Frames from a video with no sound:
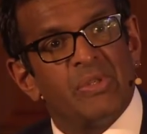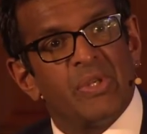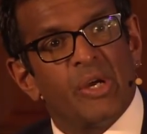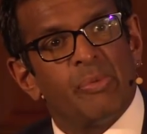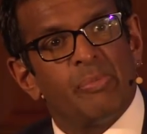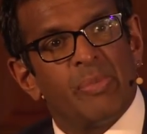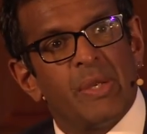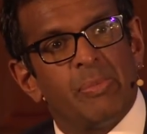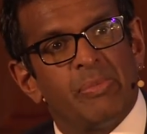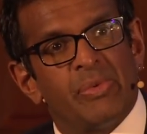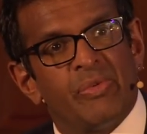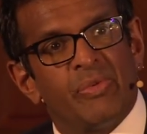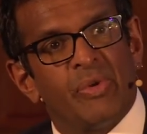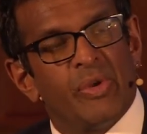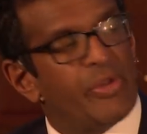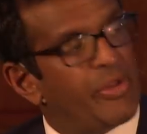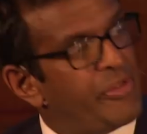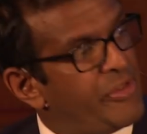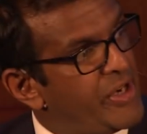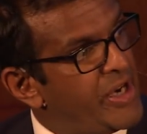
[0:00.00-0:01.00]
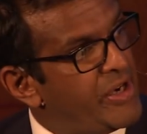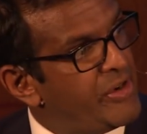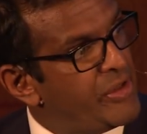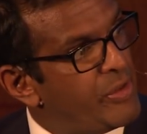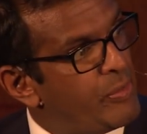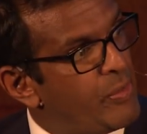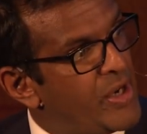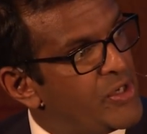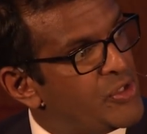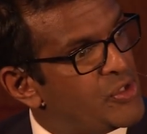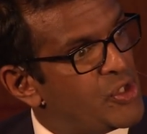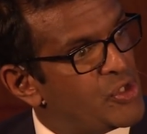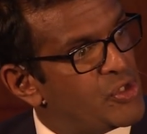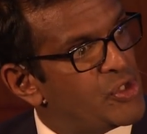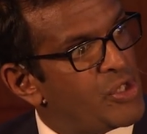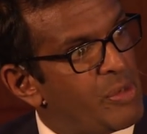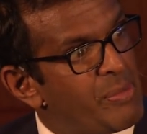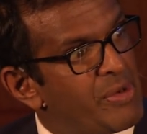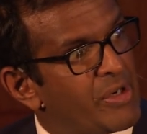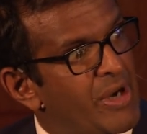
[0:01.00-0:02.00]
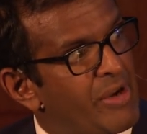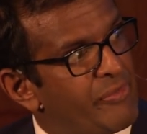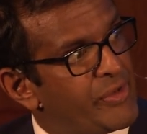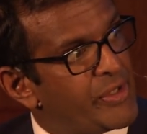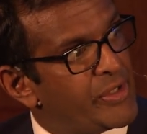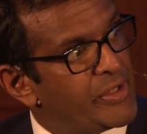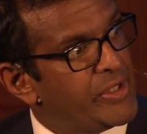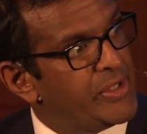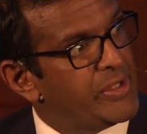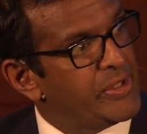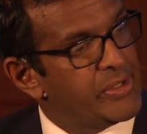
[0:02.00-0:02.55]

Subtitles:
young people have got the thin end of the wedge just demographically.